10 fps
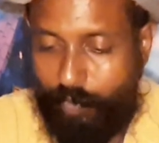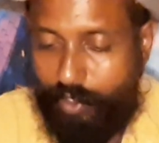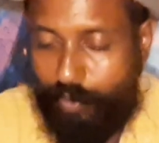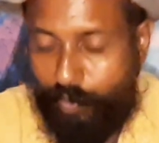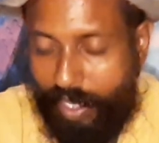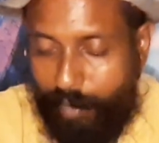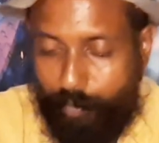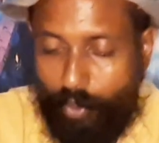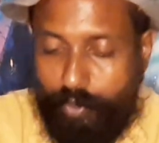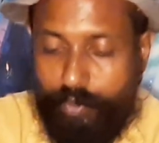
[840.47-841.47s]
with you and
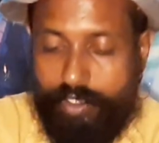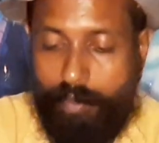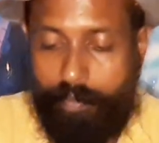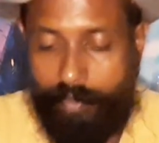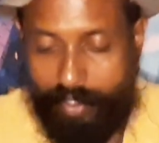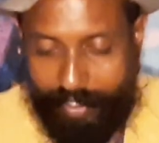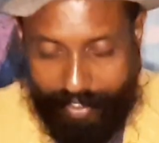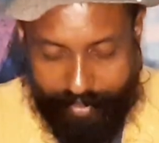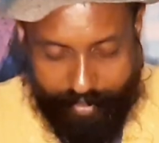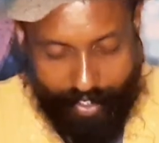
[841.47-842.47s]
brought you some
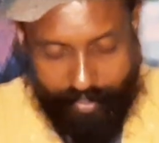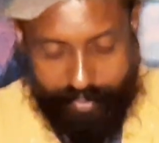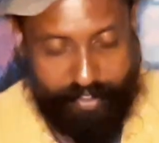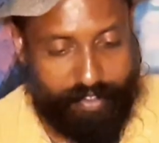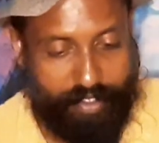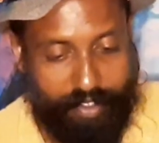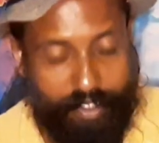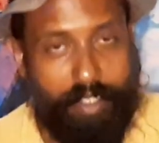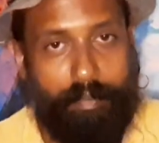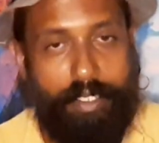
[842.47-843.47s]
insights.
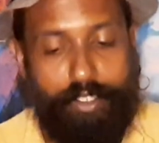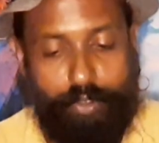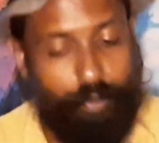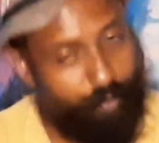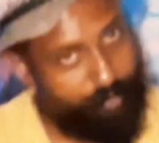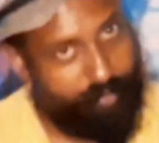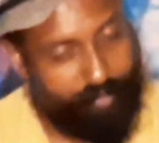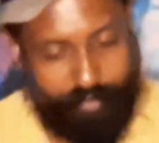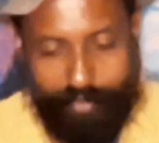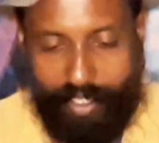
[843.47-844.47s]
Please do
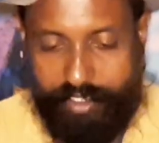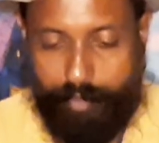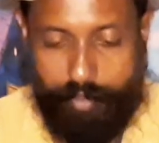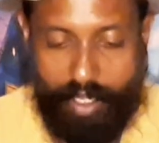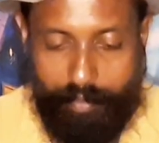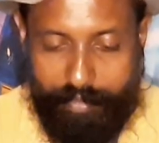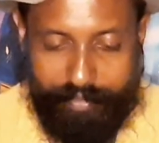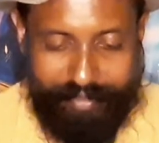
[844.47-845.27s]
like, subscribe.